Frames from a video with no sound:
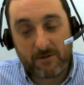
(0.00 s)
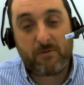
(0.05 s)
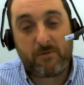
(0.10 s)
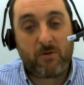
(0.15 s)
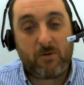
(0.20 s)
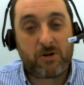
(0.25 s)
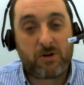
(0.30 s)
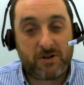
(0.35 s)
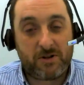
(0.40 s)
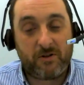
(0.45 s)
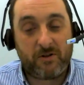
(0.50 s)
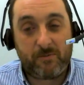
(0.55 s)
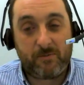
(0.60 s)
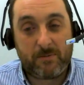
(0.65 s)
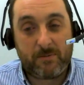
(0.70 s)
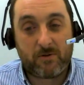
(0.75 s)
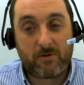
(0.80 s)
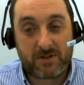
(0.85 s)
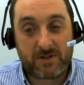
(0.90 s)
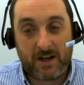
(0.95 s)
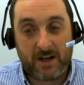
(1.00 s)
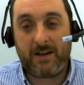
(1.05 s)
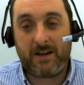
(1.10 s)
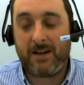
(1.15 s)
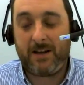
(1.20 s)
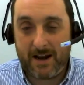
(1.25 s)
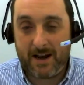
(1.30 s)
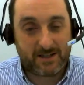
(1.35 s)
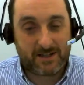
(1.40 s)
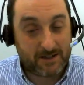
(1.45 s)
proportion of people saying,
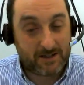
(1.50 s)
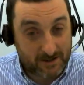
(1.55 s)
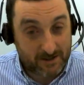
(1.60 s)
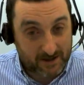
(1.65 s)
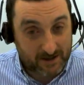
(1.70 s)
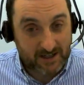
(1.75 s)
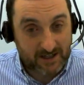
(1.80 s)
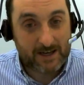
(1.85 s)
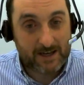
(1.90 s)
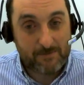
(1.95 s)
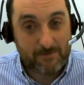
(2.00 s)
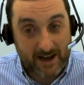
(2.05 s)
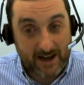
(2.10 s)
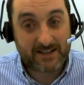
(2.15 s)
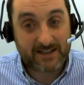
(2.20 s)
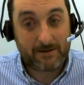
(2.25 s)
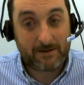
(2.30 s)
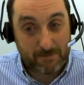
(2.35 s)
yes, it's going to keep getting